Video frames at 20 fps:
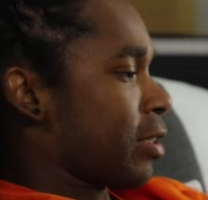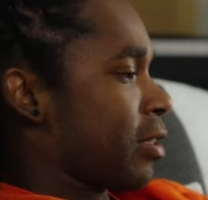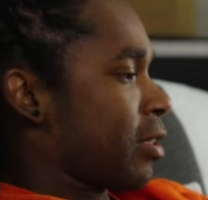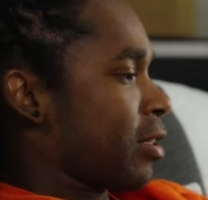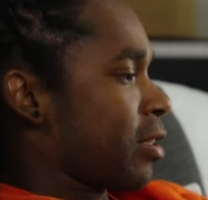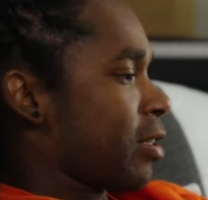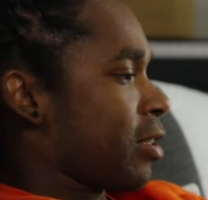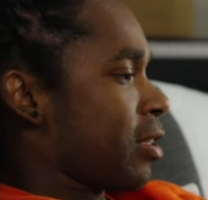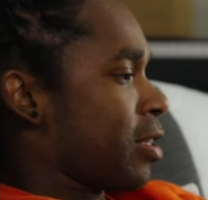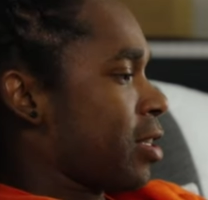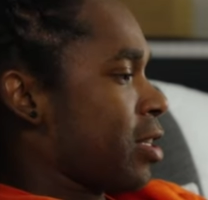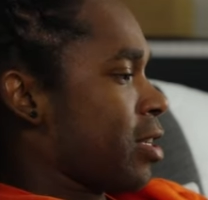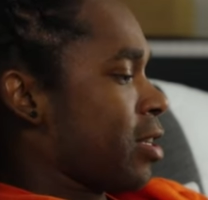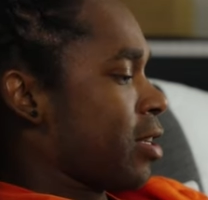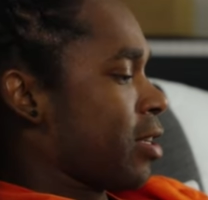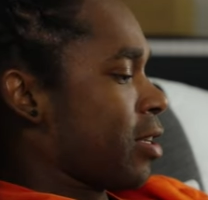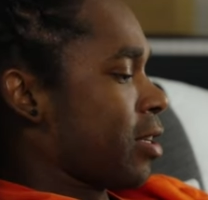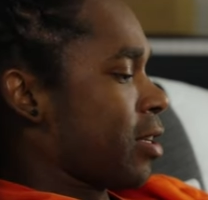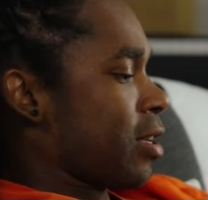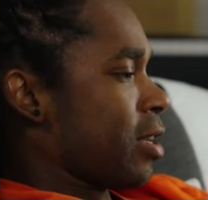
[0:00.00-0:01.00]
the
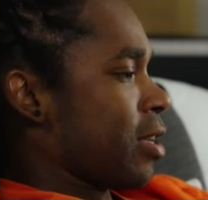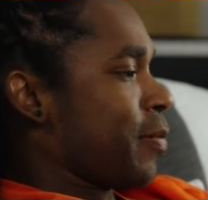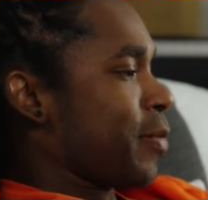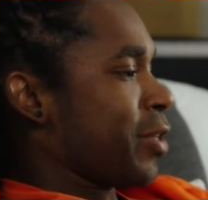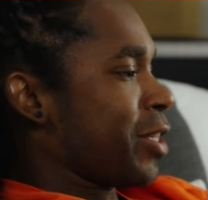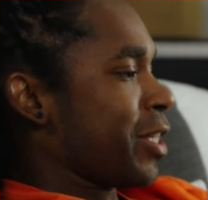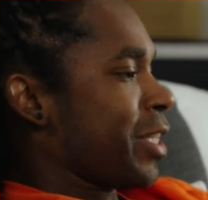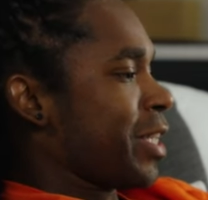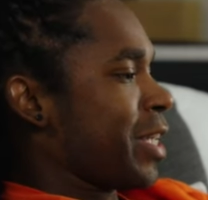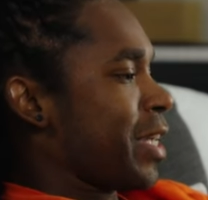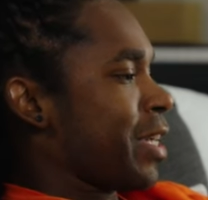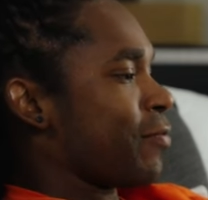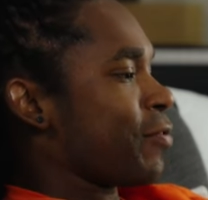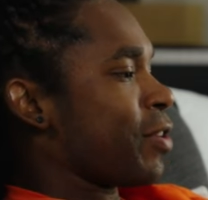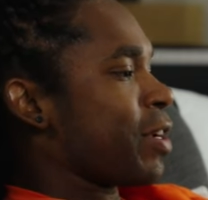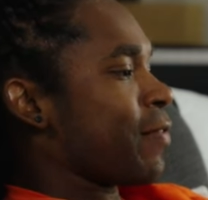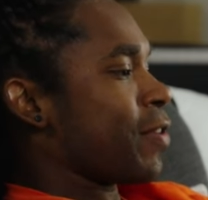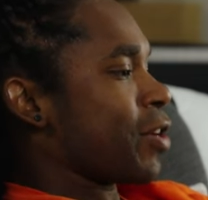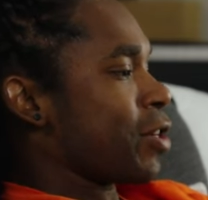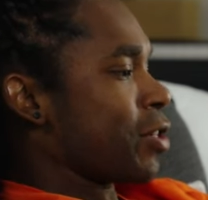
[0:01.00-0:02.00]
Emily
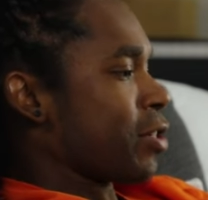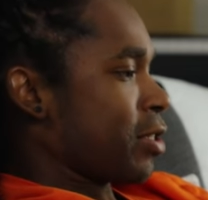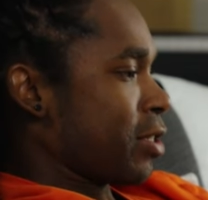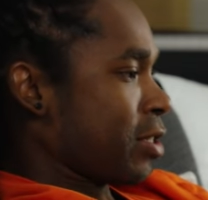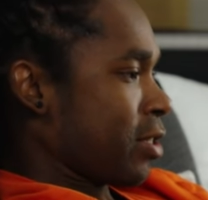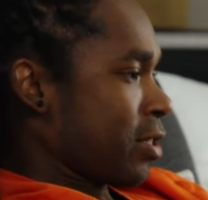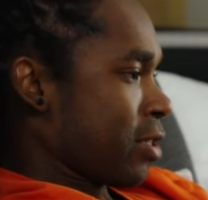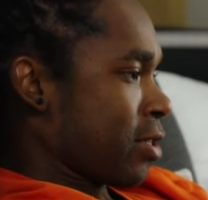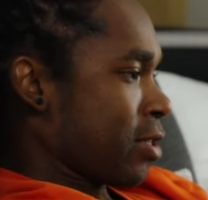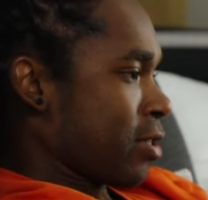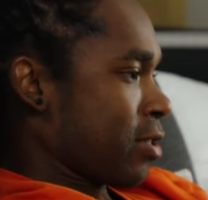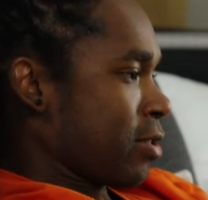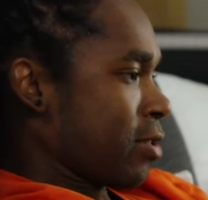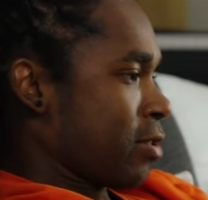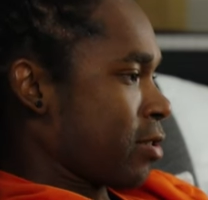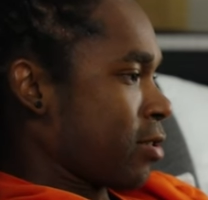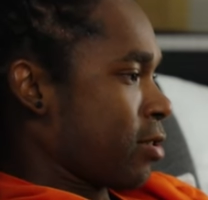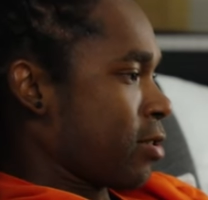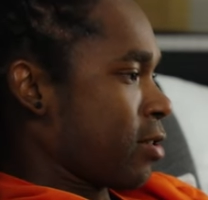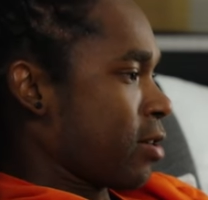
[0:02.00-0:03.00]
Henry verse?
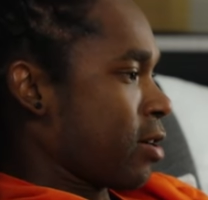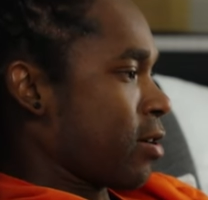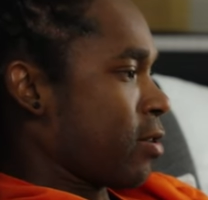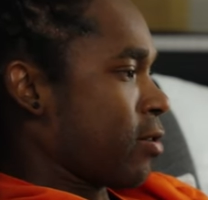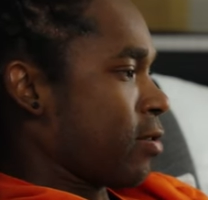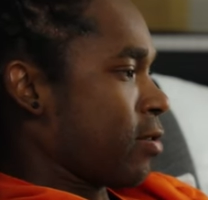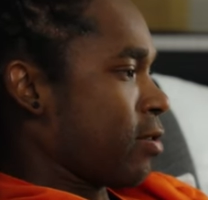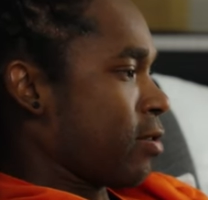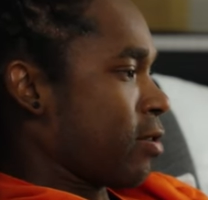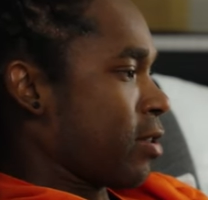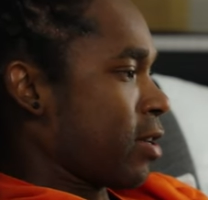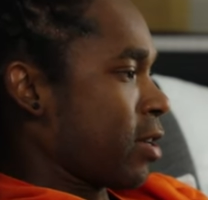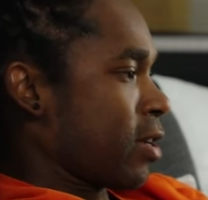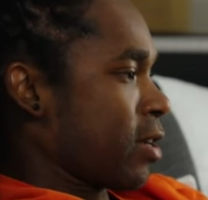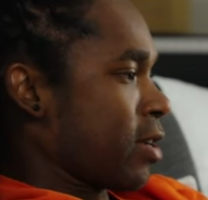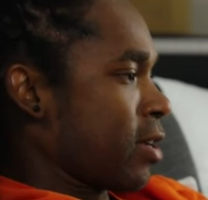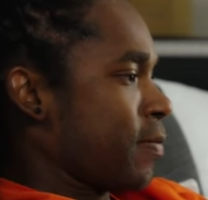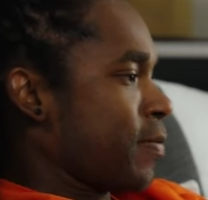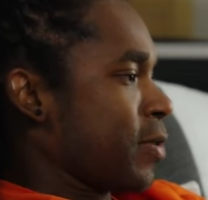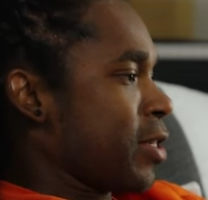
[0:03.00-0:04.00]
No, the
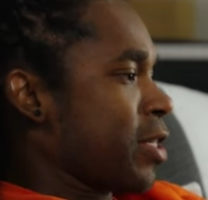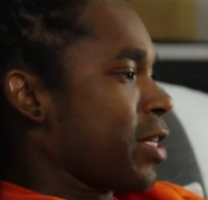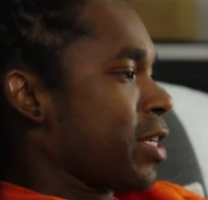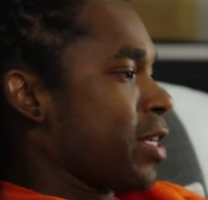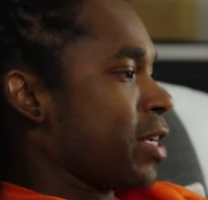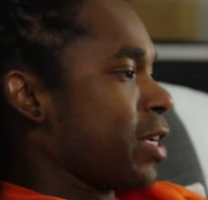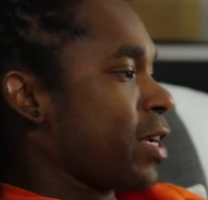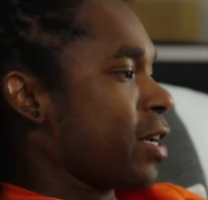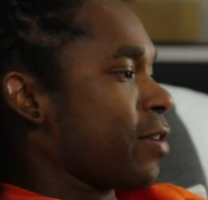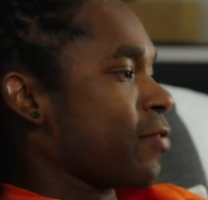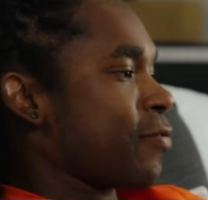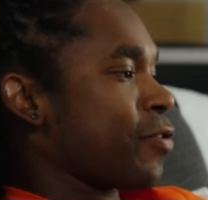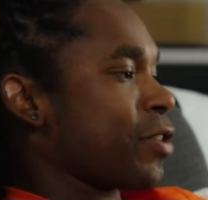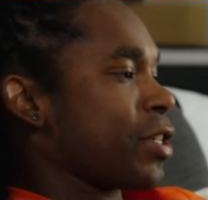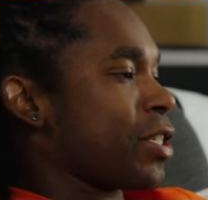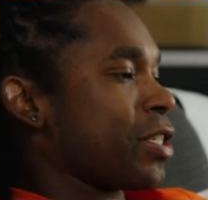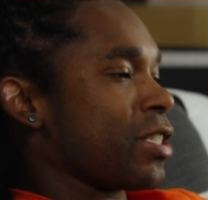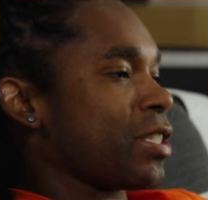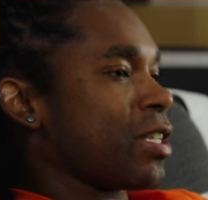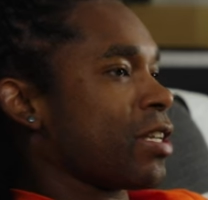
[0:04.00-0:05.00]
Emily
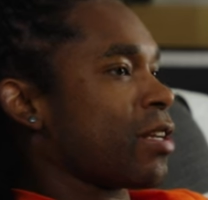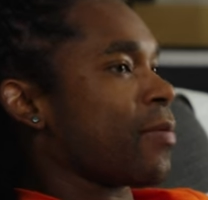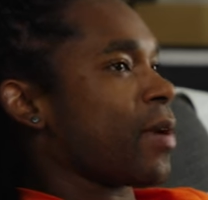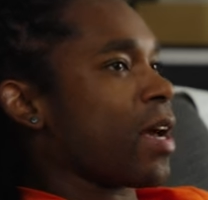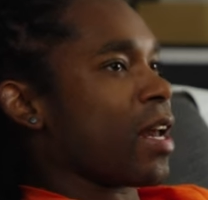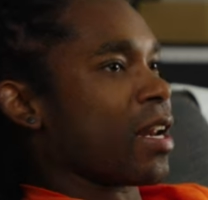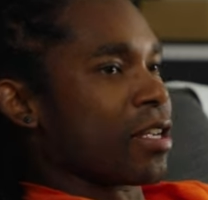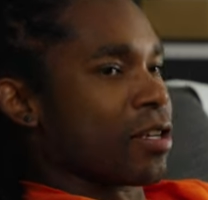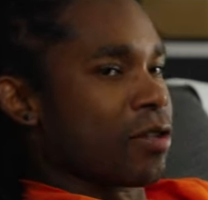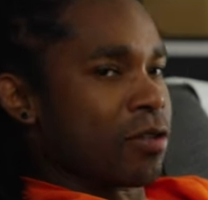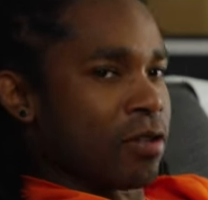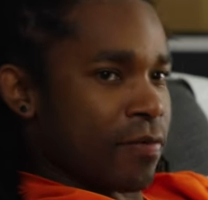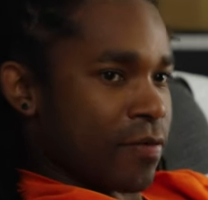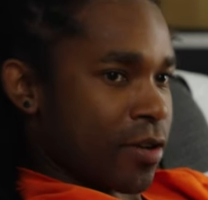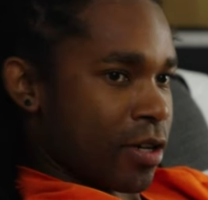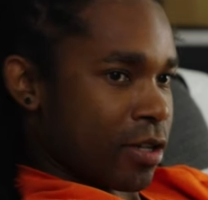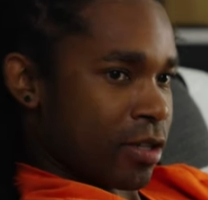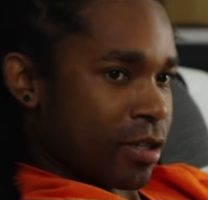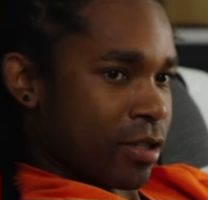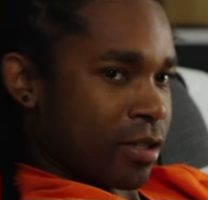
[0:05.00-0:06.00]
Henry cinematic
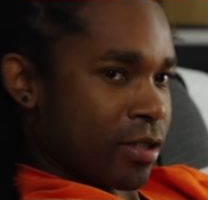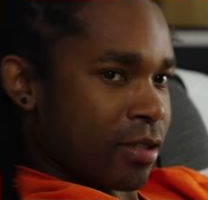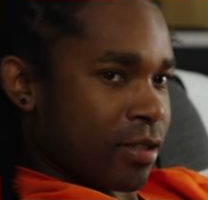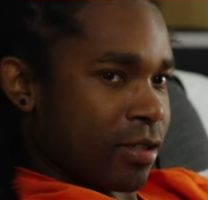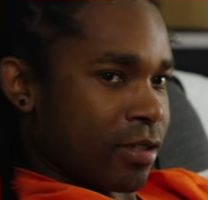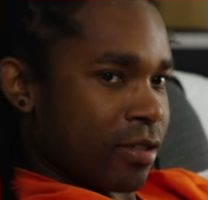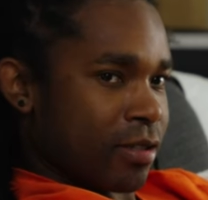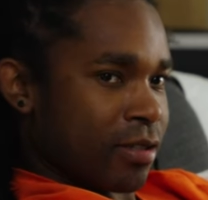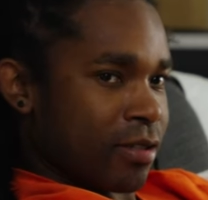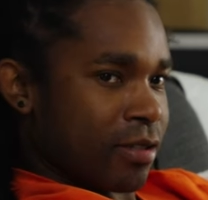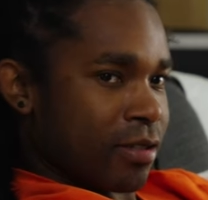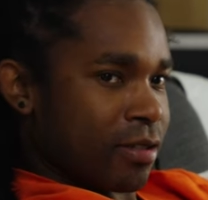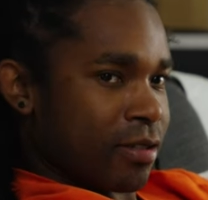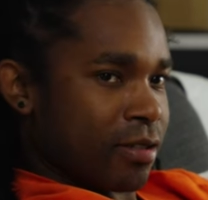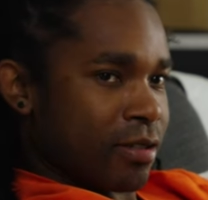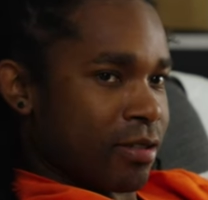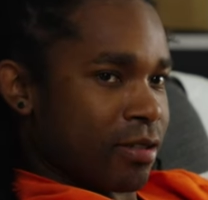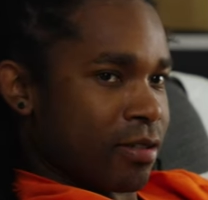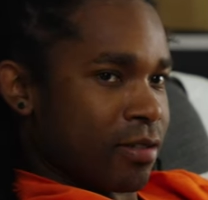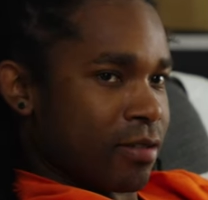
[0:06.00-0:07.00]
universe.
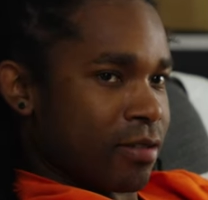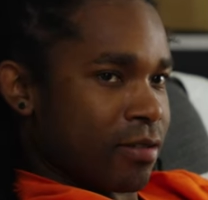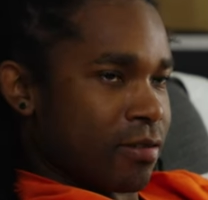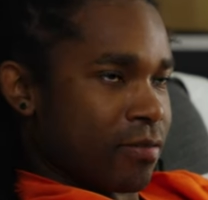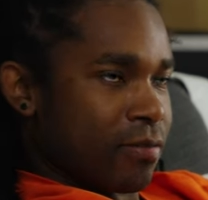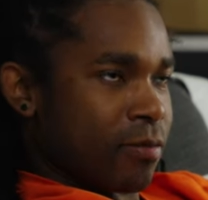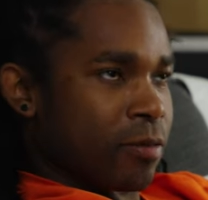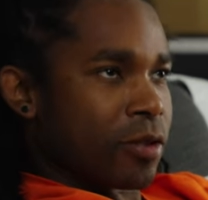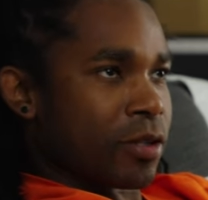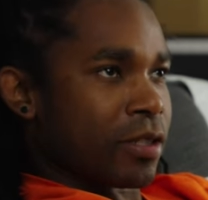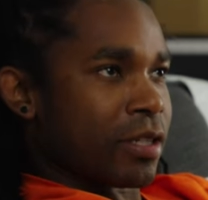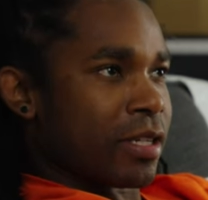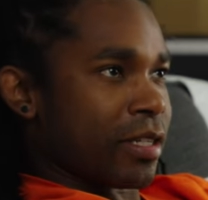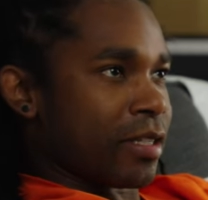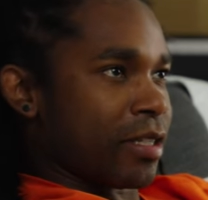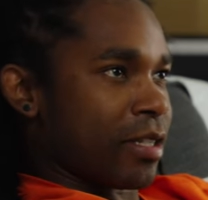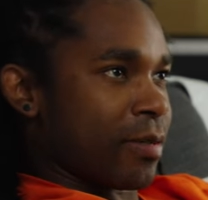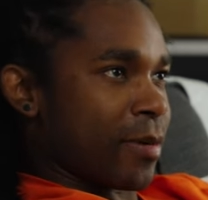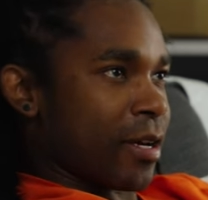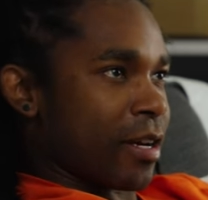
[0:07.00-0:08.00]
Well, it's not
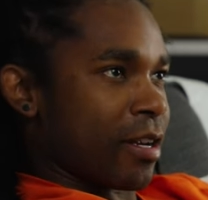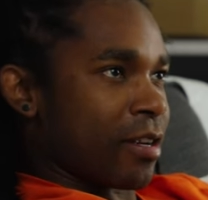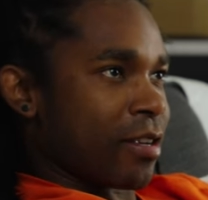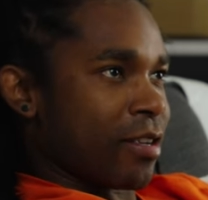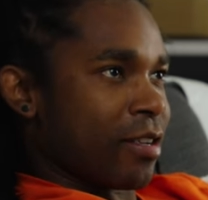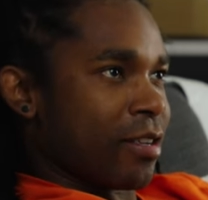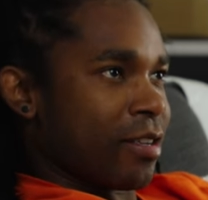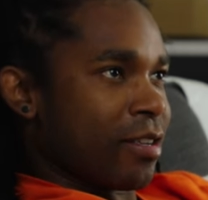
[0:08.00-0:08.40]
cinematic.